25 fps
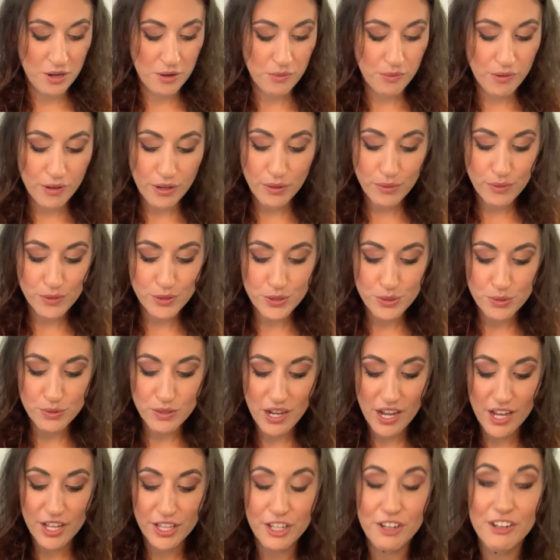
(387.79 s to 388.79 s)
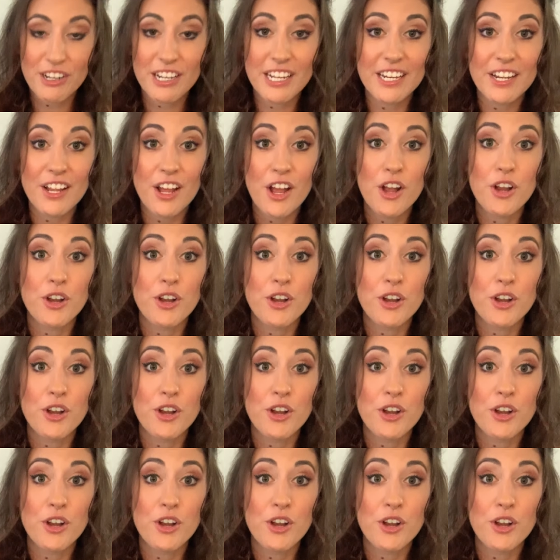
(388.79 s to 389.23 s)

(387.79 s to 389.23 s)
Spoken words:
We're going to color it